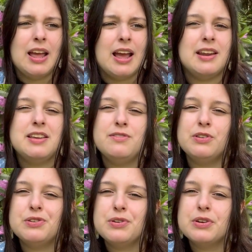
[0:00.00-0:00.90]
And even
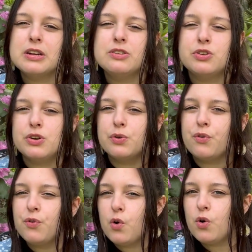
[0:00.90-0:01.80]
though they're considered
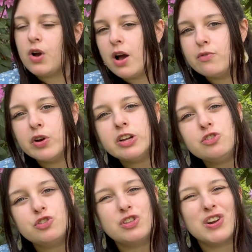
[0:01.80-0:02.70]
full
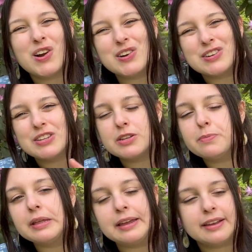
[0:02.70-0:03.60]
coverage, there are some
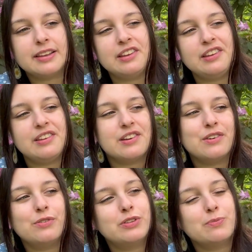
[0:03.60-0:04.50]
like, you
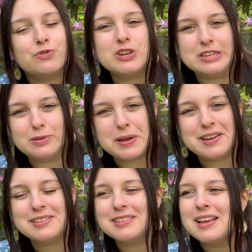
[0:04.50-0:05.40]
know, some free
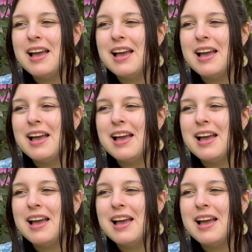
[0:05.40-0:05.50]
space.